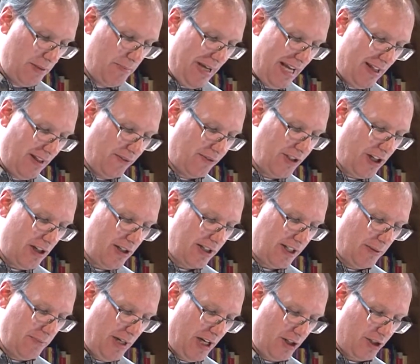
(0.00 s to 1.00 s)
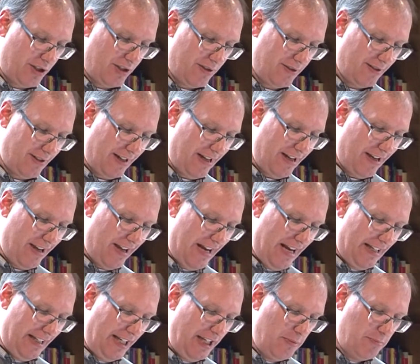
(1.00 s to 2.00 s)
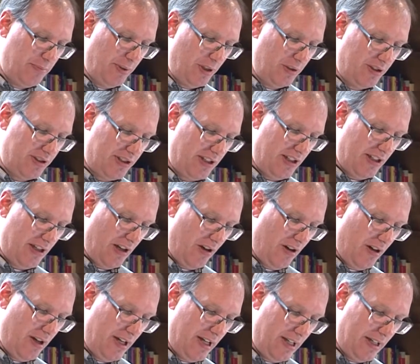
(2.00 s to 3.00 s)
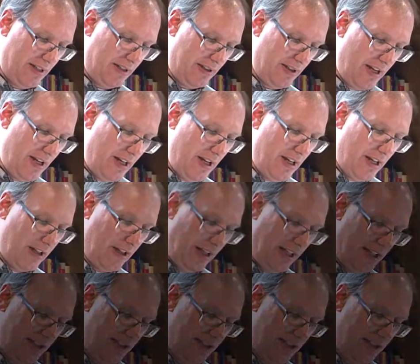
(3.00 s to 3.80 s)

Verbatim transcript: Battle of Carchemish. Uh, and he boasted on clay